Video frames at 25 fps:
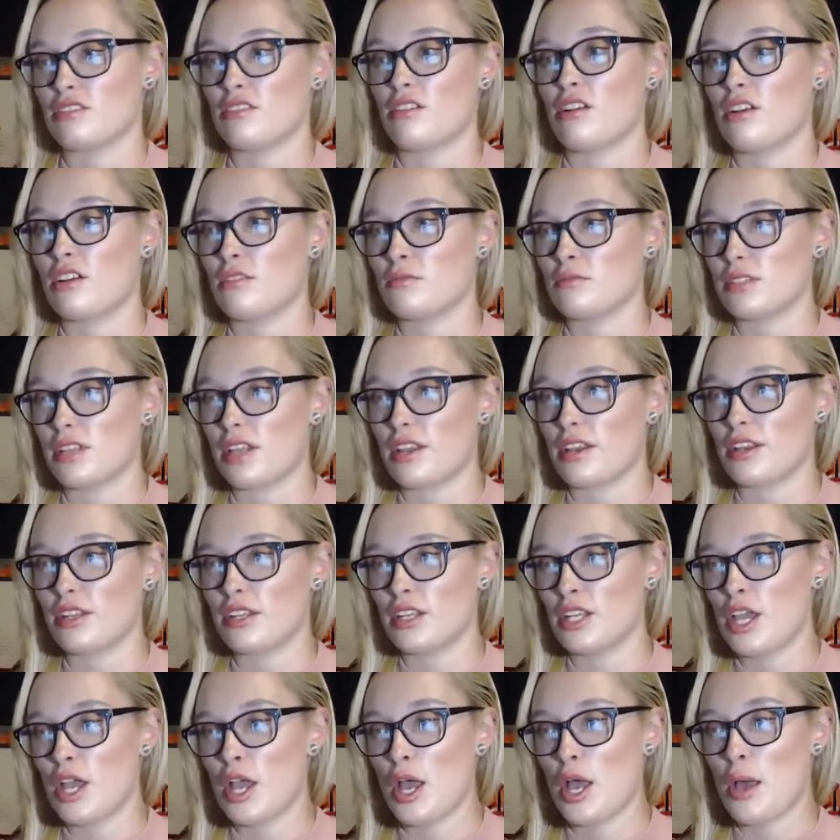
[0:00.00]
That's all I'm
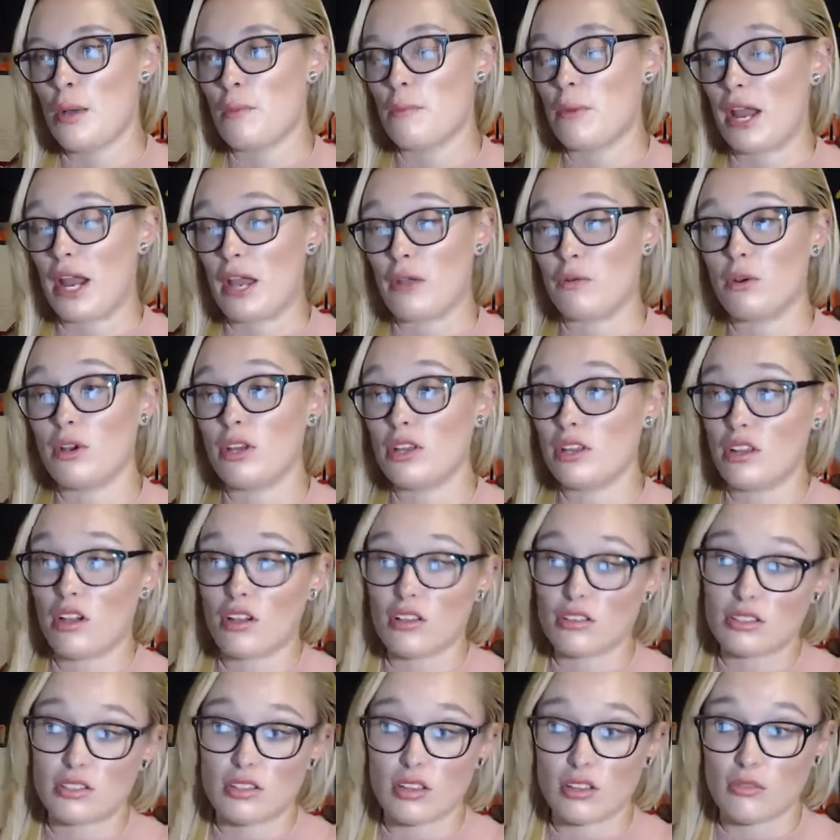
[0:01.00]
saying. But I would
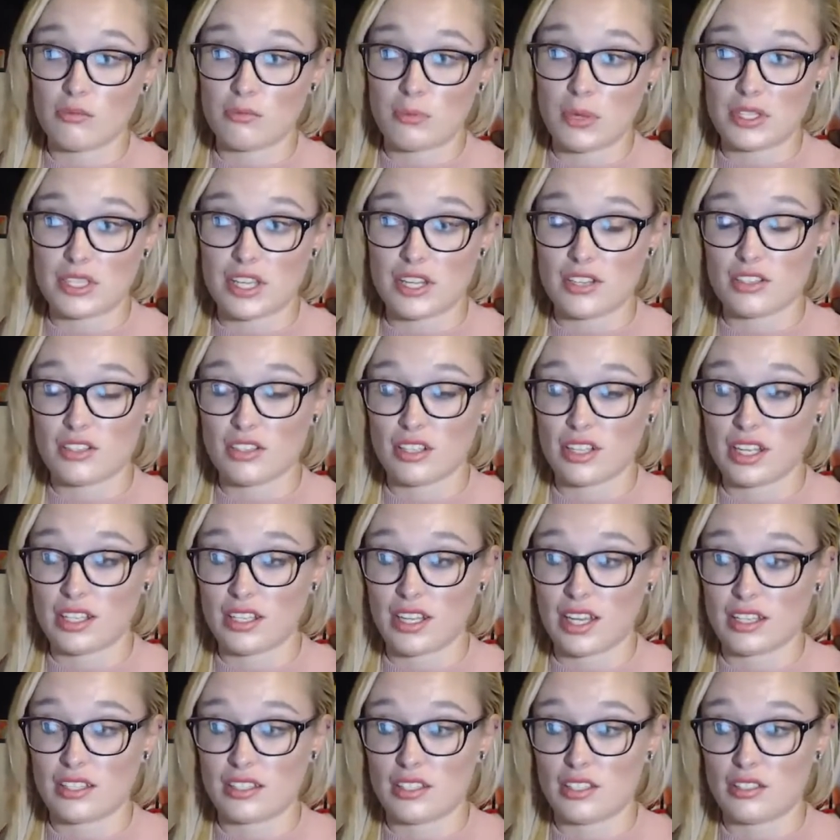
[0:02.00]
also potentially
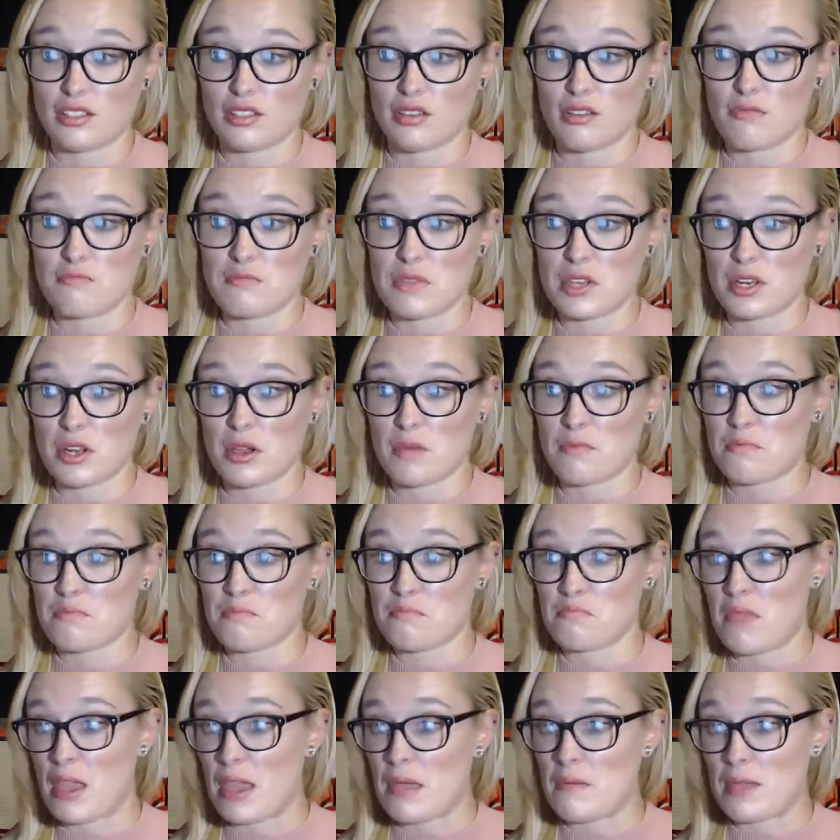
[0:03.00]
like to do a meetup
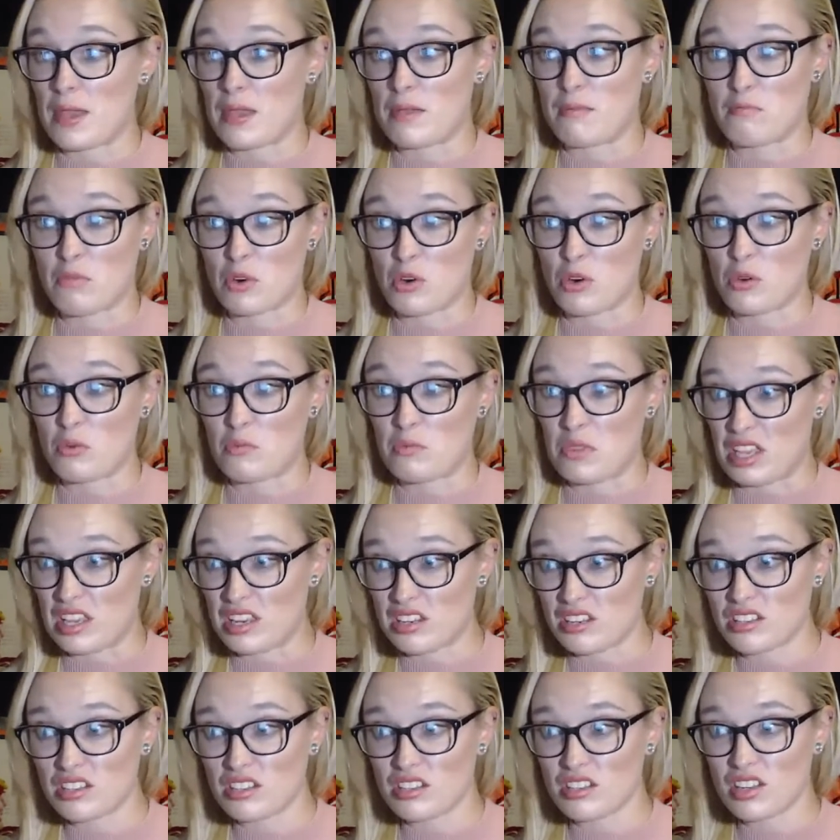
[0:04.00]
maybe in Myrtle
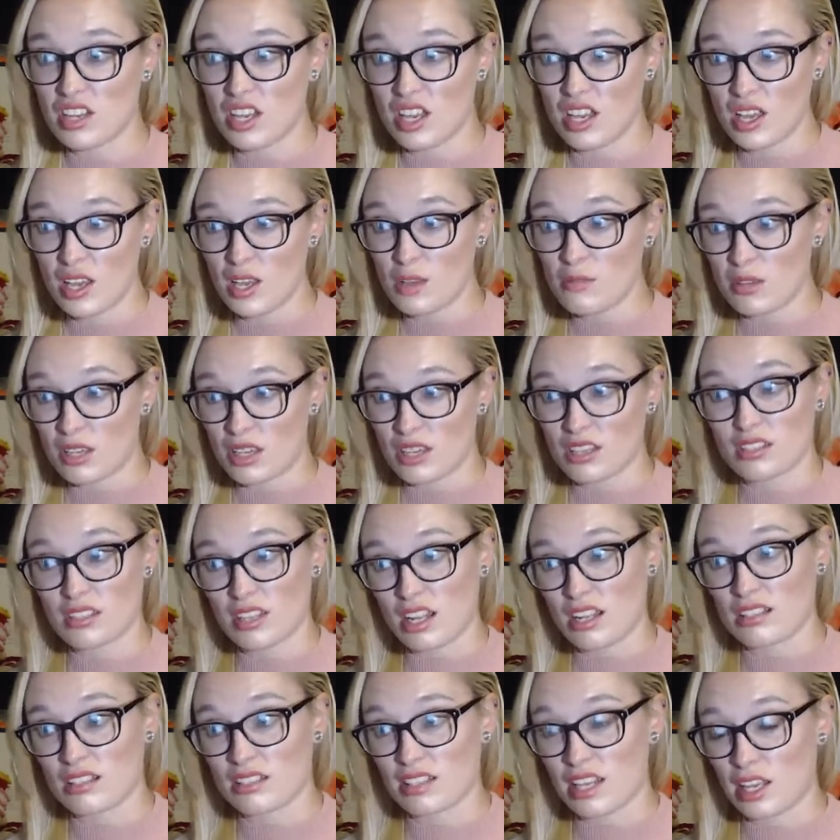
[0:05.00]
Beach, because
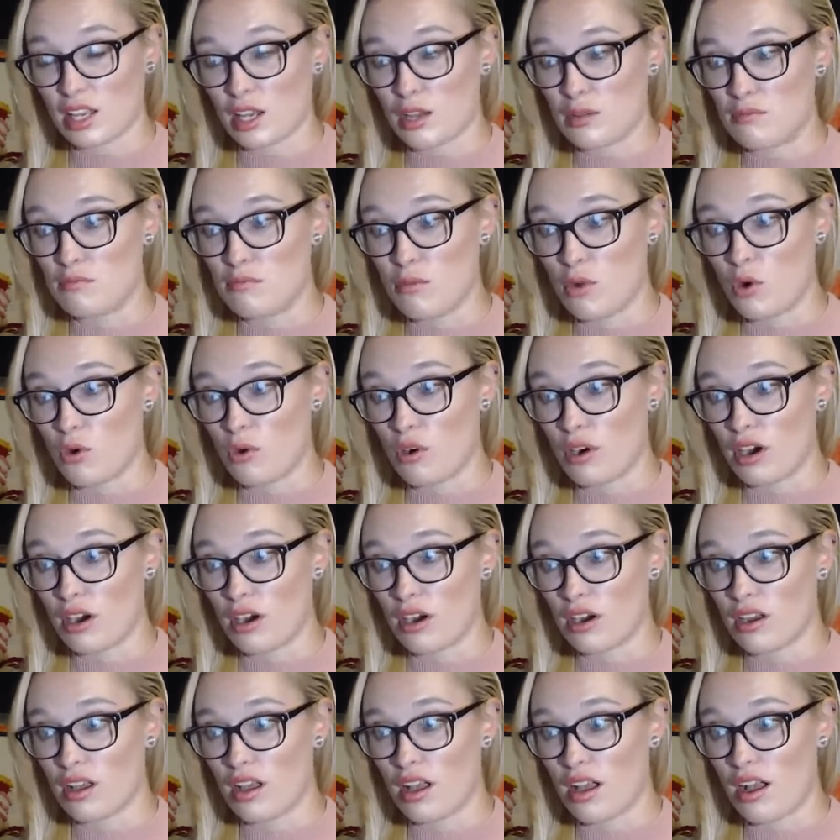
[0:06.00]
that's like a
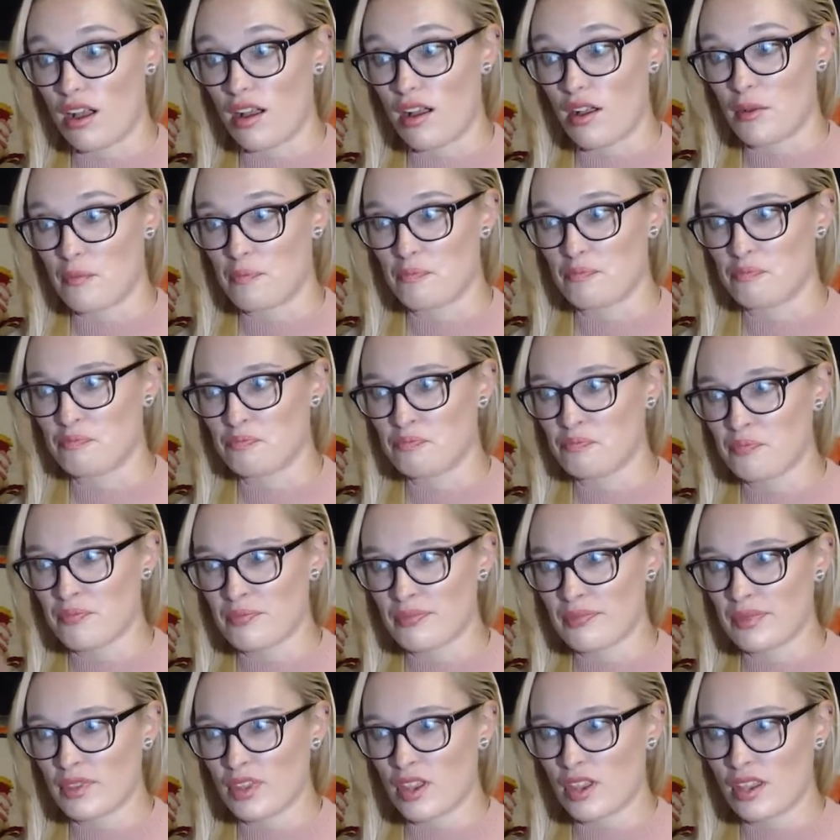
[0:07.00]
more
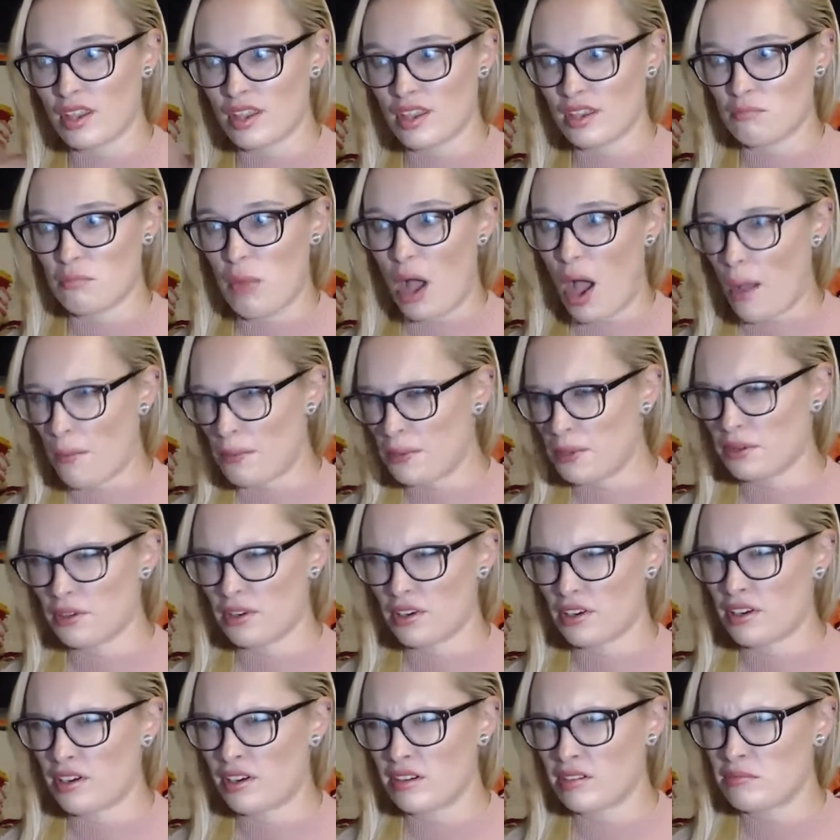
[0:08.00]

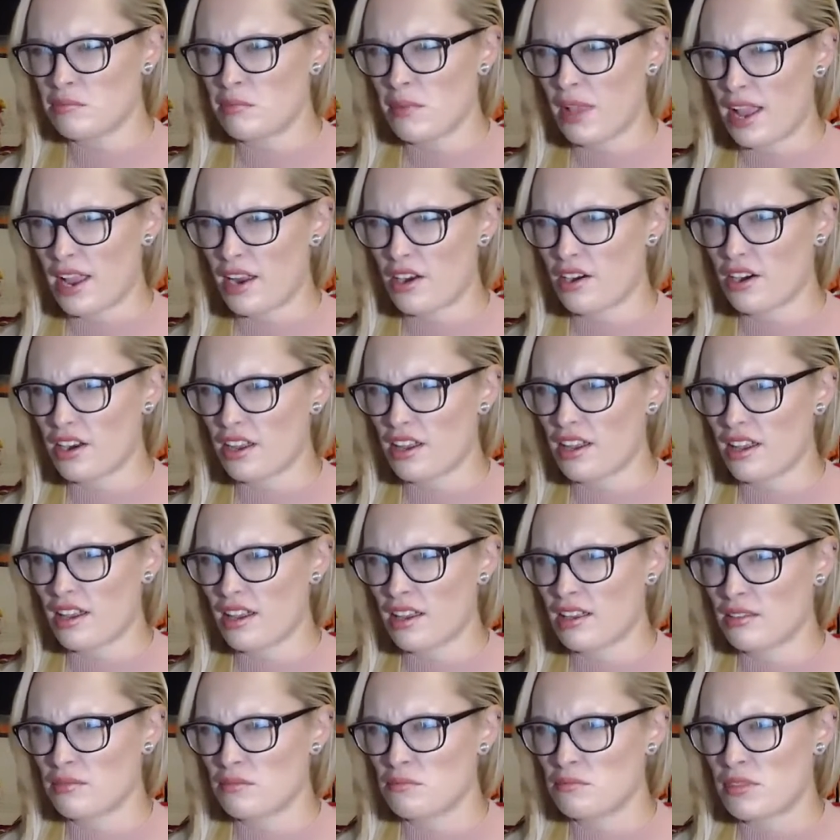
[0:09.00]
popular
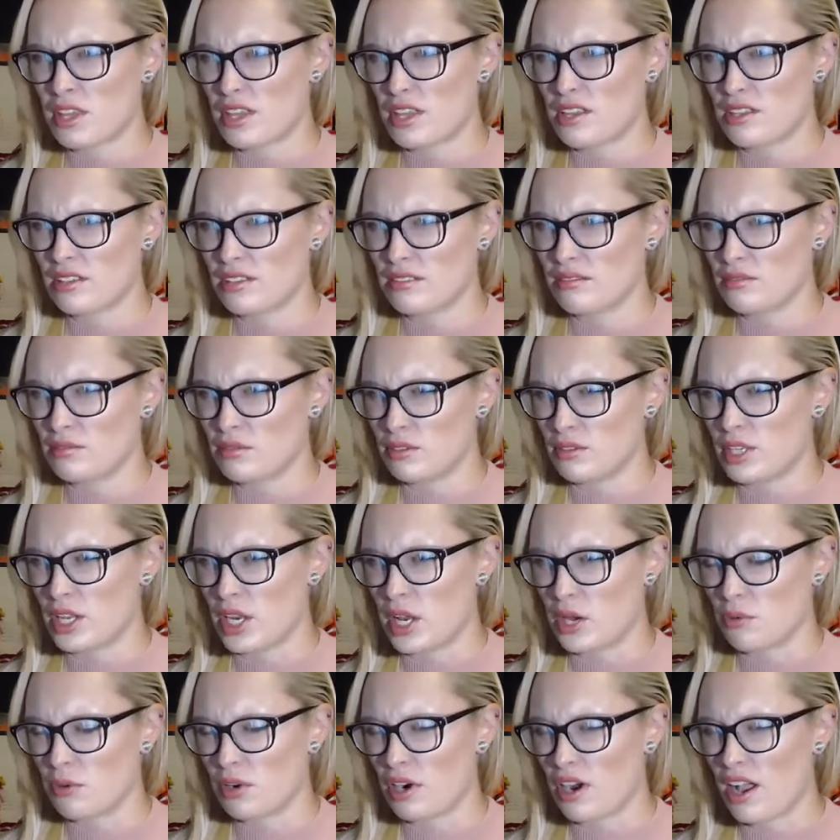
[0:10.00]
area than,
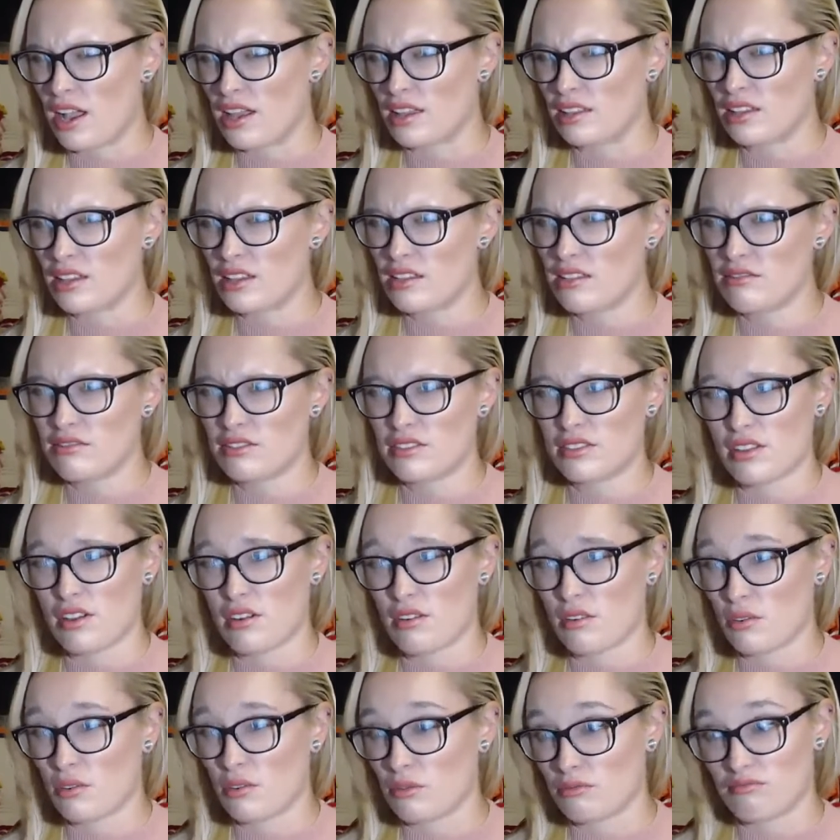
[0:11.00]
you know, where I live.
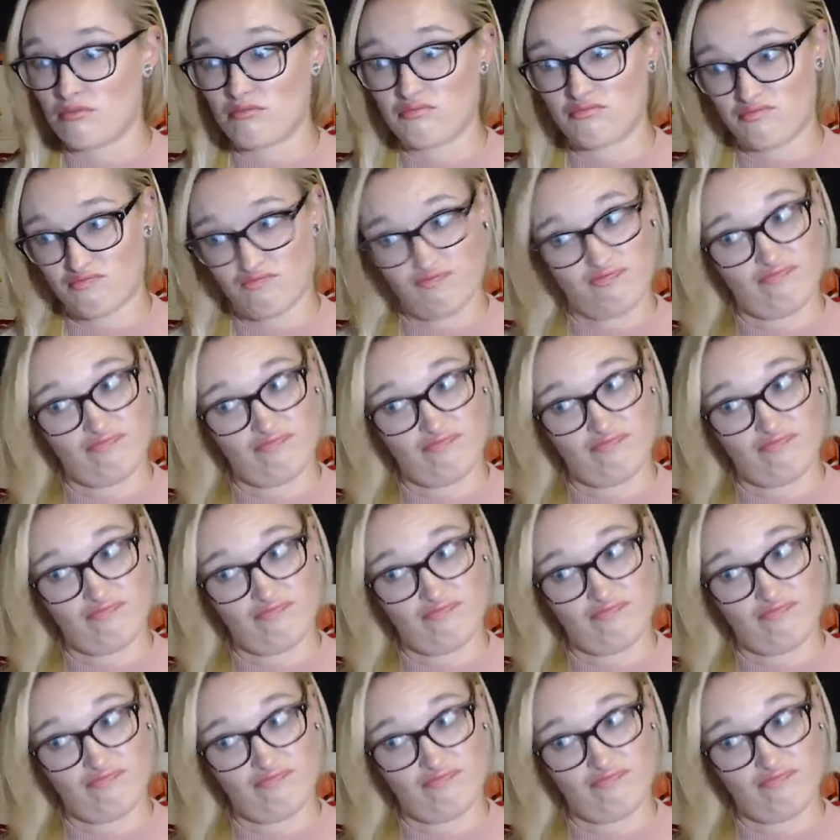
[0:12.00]
So